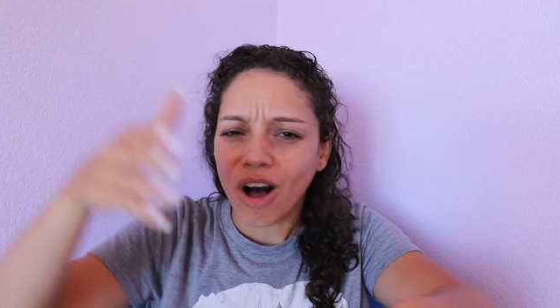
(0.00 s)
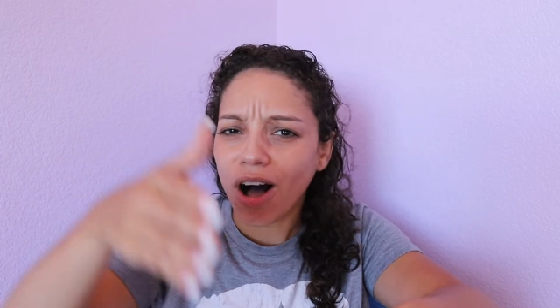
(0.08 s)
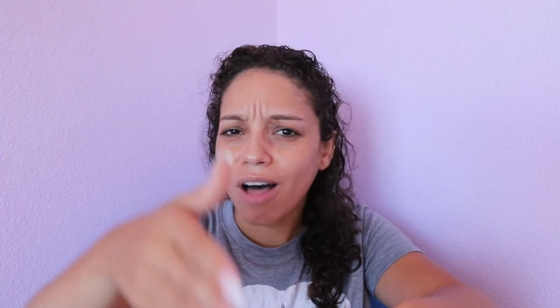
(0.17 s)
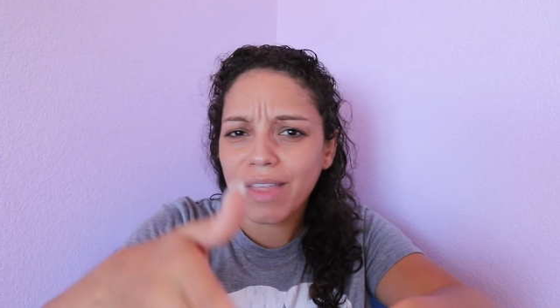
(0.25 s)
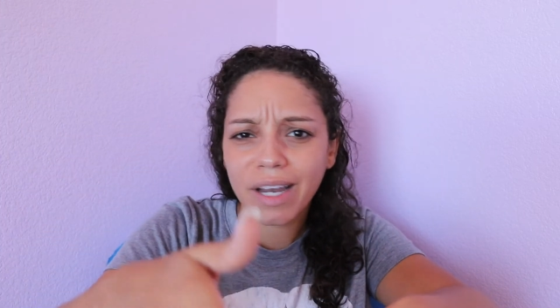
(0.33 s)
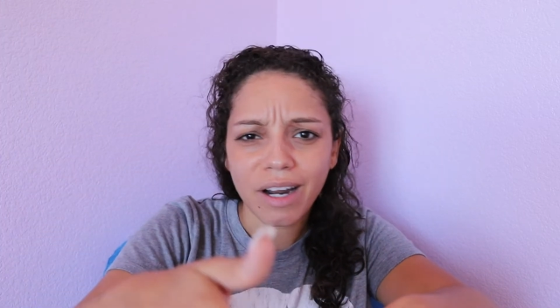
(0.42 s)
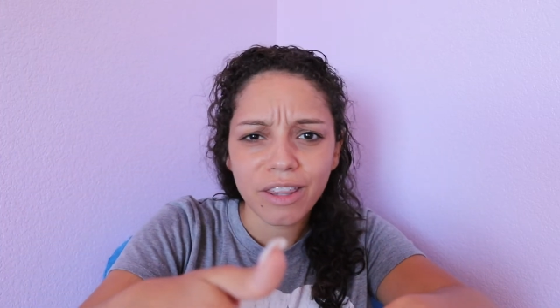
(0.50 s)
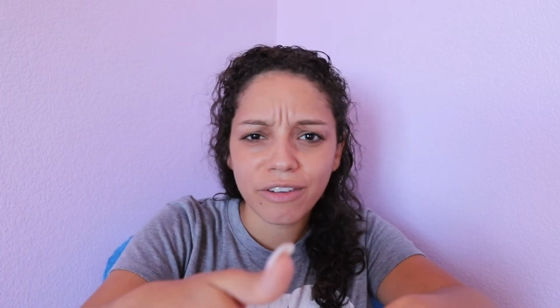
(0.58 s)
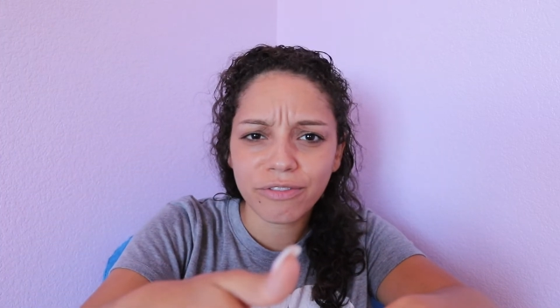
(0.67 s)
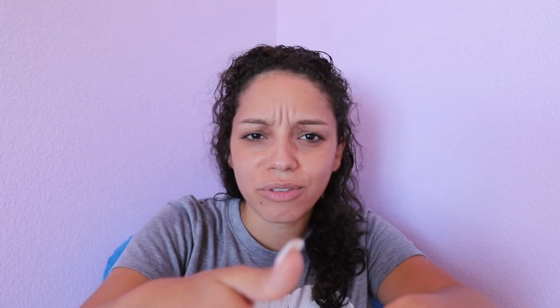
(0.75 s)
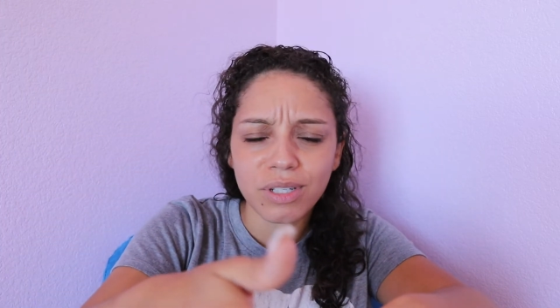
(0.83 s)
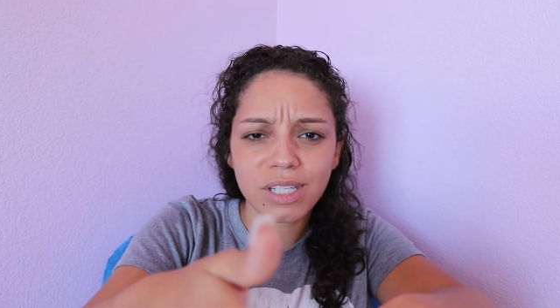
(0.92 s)
All that other
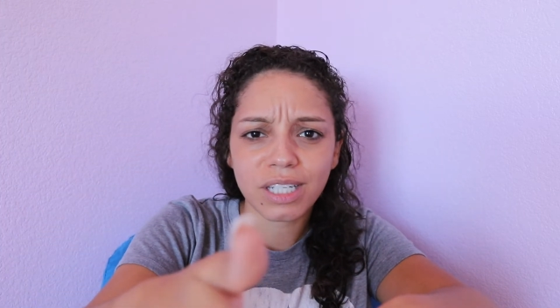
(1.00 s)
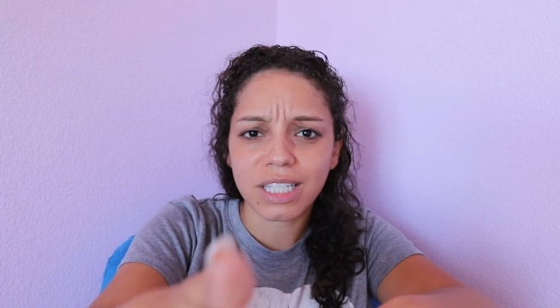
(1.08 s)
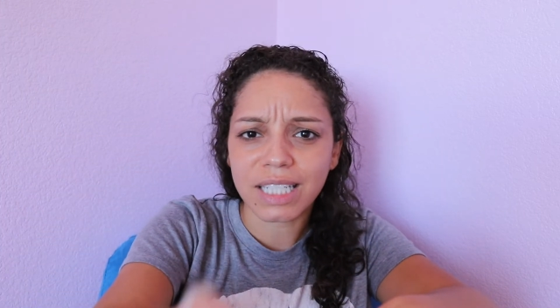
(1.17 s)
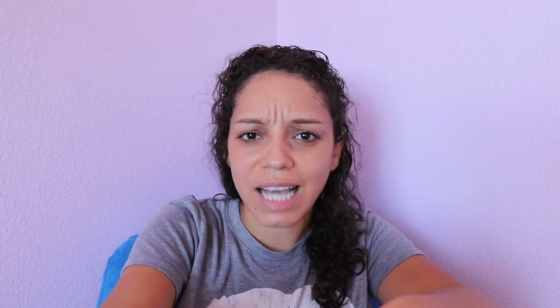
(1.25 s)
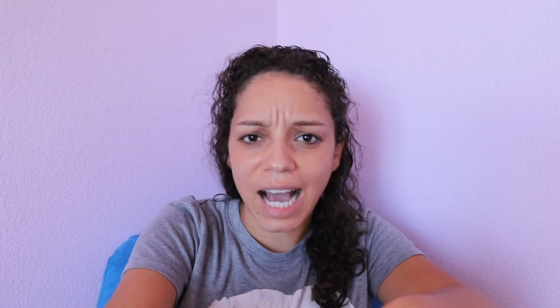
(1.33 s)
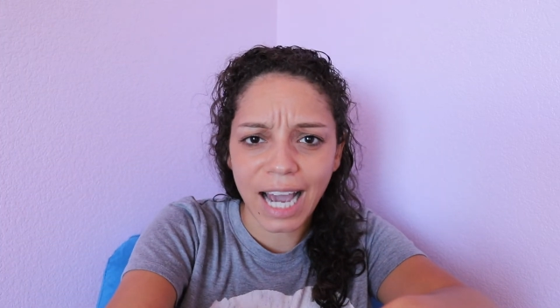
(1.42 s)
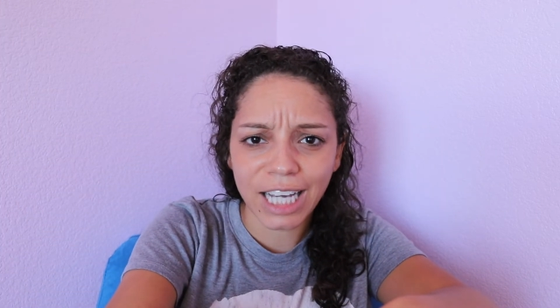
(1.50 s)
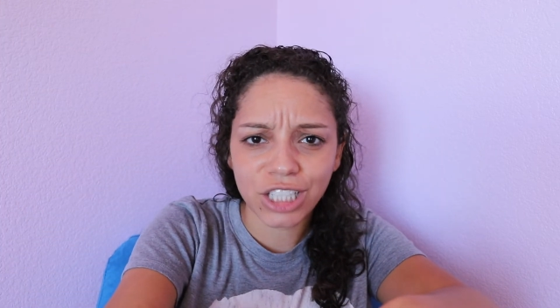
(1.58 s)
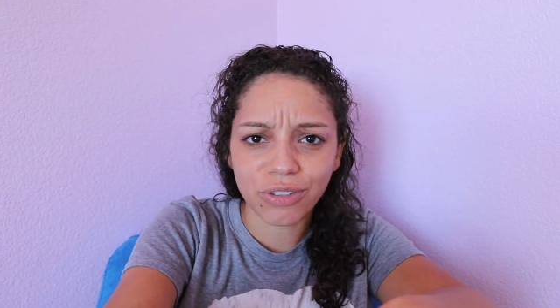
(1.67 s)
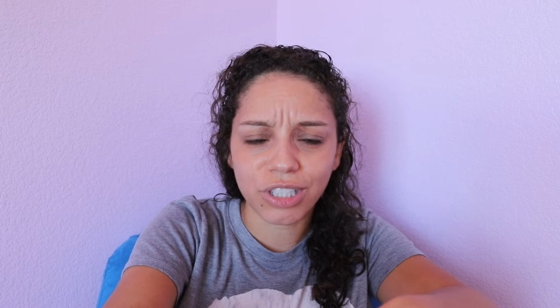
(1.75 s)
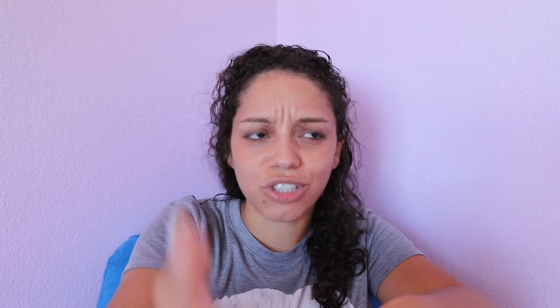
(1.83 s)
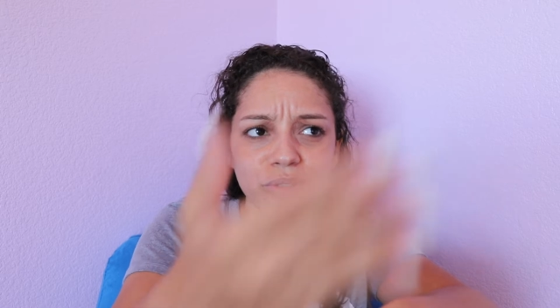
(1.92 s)
food is gonna
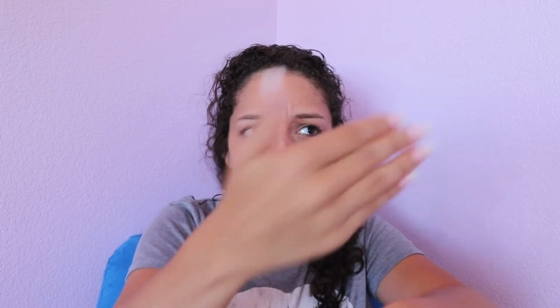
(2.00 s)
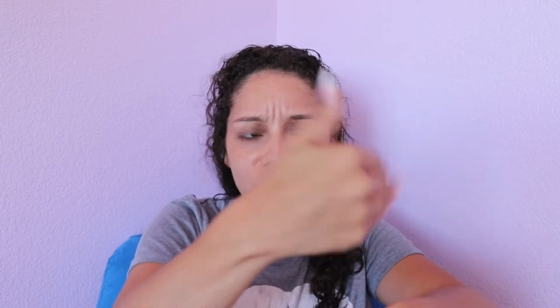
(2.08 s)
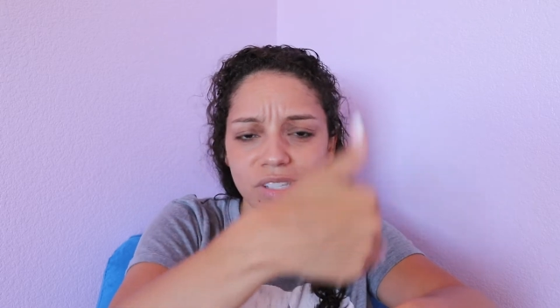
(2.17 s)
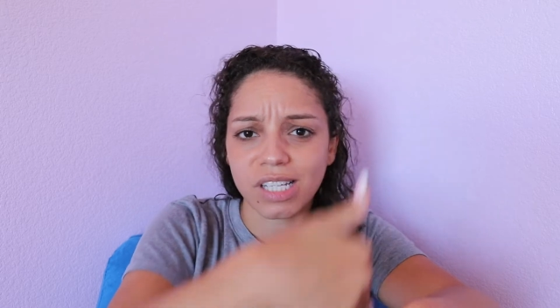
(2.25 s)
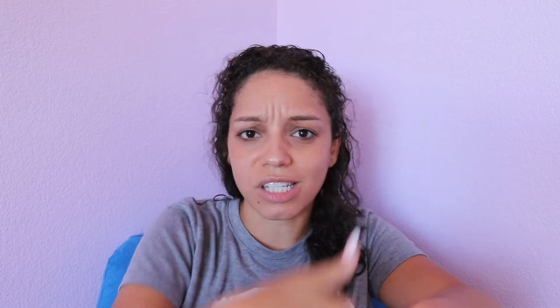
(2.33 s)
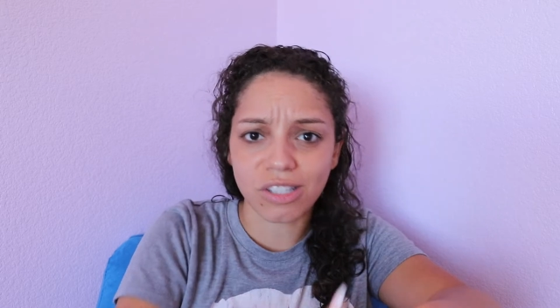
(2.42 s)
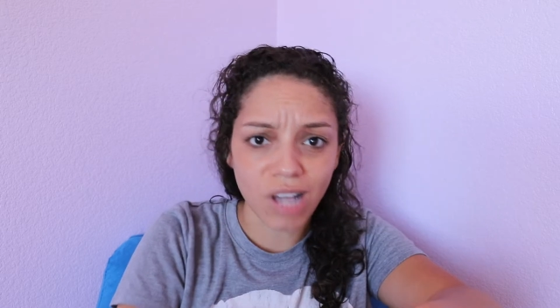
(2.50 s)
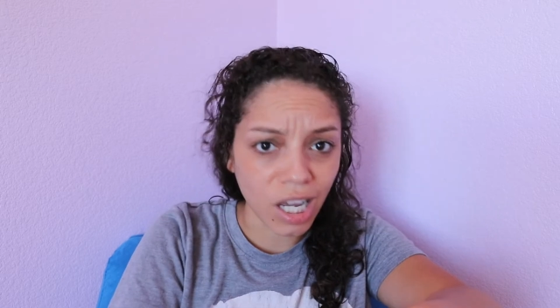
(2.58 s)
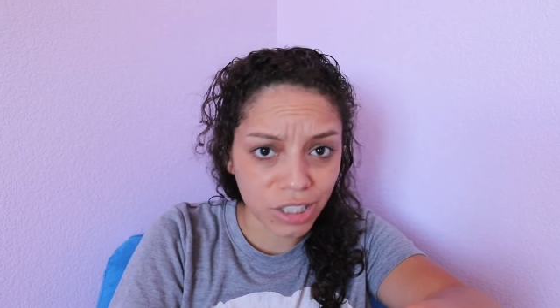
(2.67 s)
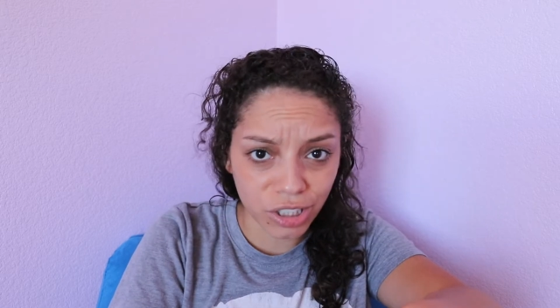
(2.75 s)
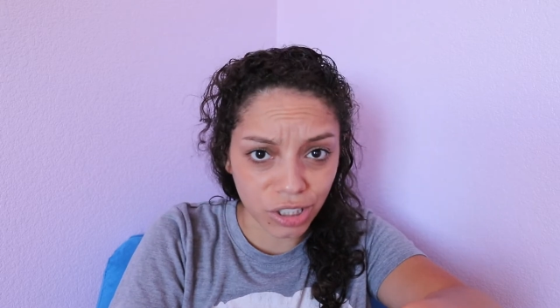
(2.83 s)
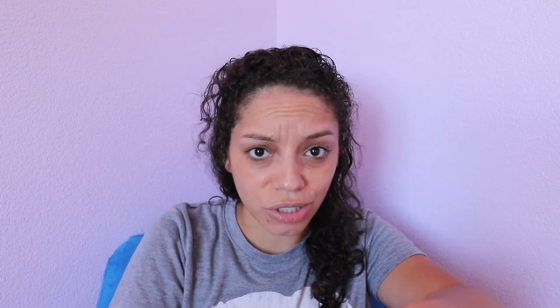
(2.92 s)
dehydrate you and just
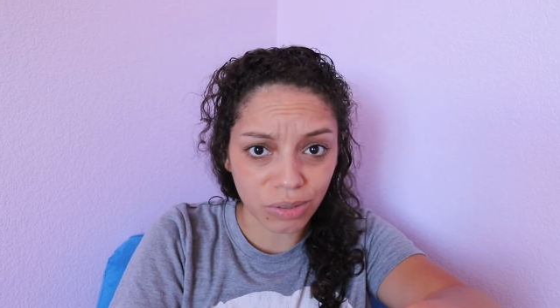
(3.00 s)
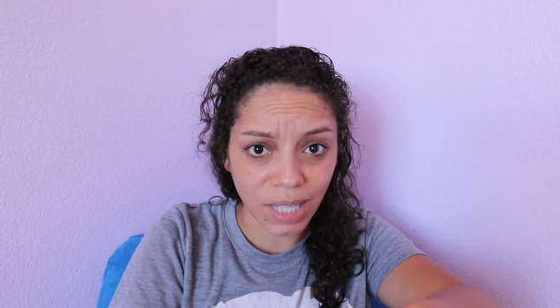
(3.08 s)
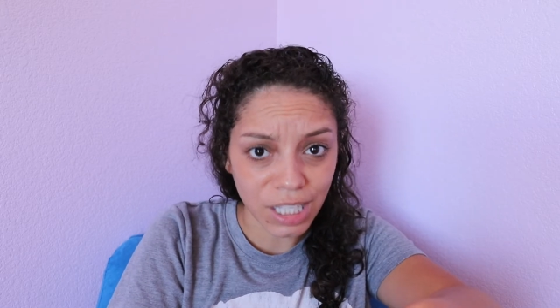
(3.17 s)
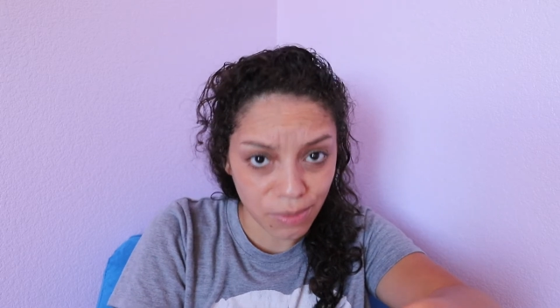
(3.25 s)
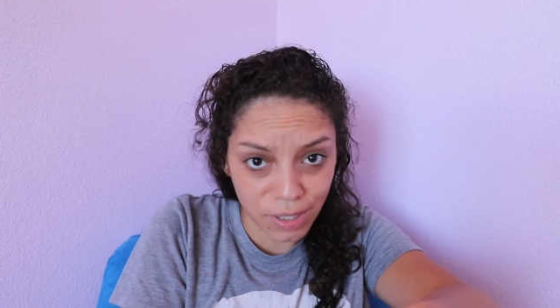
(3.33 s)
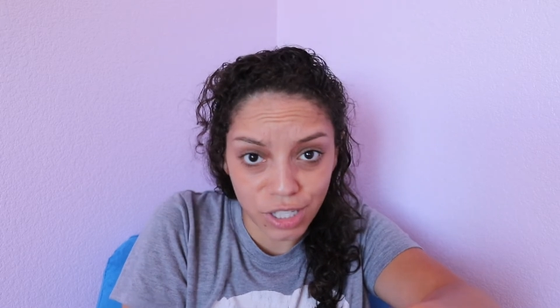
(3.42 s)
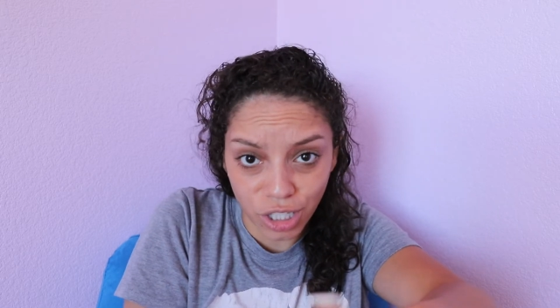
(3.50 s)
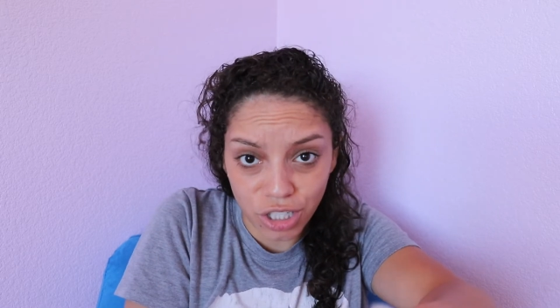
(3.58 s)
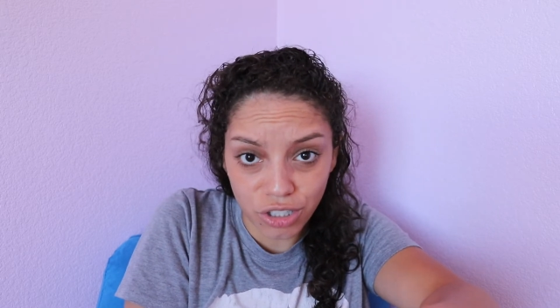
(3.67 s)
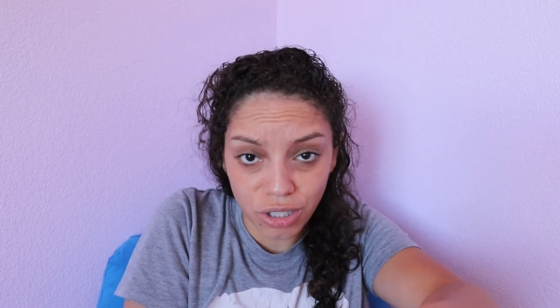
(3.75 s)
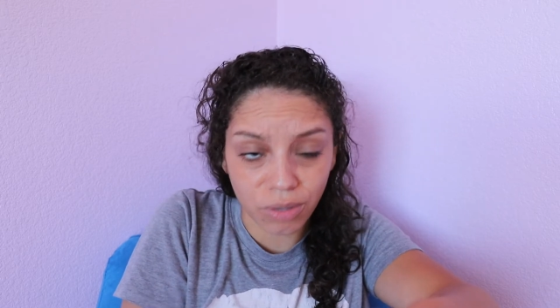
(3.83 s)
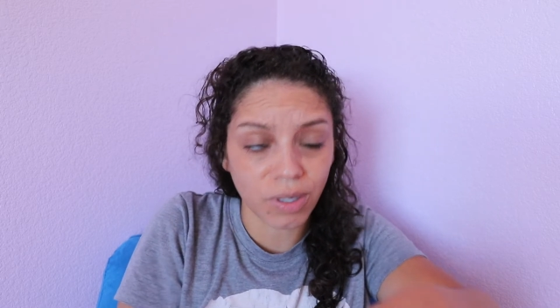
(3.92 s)
exhaust you. That's what it's gonna
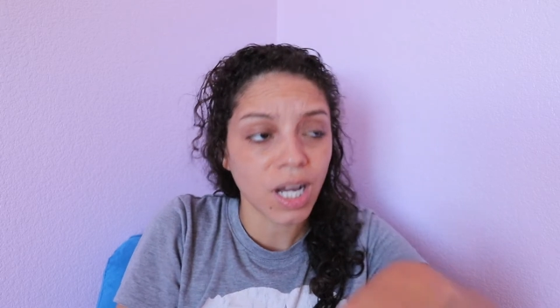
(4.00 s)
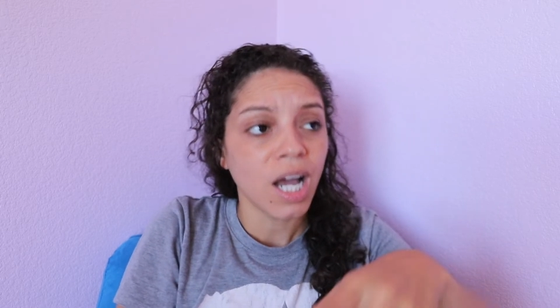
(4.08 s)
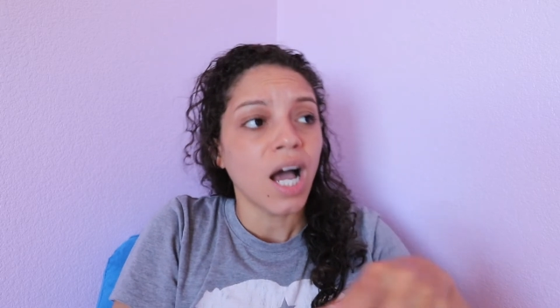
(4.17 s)
do.